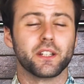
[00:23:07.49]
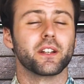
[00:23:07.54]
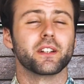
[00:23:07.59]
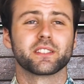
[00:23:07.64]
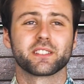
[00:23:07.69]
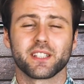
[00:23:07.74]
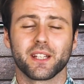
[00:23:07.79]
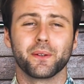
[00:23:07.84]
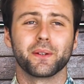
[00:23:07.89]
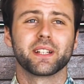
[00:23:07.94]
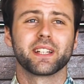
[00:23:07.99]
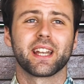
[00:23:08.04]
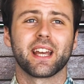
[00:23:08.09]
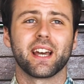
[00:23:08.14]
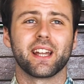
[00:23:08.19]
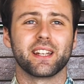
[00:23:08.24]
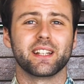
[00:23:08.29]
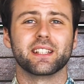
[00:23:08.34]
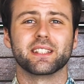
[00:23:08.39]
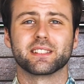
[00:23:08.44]
Slowing
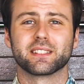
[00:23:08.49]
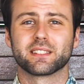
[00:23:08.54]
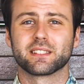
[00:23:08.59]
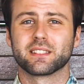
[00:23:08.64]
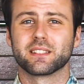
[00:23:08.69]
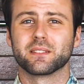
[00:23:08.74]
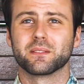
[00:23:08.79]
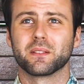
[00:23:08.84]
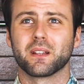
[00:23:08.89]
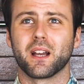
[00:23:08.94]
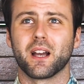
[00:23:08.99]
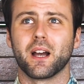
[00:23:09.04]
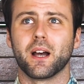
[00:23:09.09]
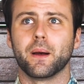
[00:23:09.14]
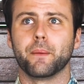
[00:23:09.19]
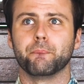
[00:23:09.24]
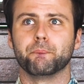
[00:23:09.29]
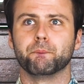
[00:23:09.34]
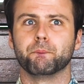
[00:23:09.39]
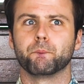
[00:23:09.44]
down is
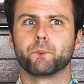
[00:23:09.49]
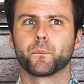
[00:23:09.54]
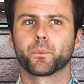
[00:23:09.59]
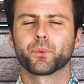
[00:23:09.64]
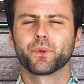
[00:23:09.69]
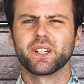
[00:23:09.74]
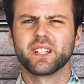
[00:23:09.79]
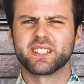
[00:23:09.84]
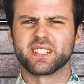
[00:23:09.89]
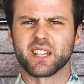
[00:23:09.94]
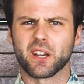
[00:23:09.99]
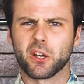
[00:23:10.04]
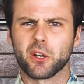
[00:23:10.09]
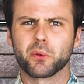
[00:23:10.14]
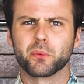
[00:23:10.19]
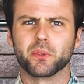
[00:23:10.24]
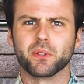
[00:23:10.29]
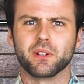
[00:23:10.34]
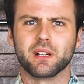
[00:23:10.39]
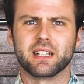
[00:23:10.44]
pretty
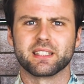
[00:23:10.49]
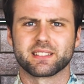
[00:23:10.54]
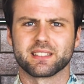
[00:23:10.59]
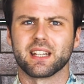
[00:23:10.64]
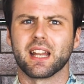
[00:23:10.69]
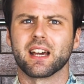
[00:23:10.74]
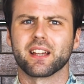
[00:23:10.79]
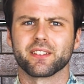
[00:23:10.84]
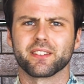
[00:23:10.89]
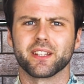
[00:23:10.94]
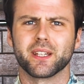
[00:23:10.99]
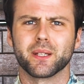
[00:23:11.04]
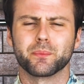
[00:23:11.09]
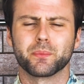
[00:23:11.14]
terrible as an athlete,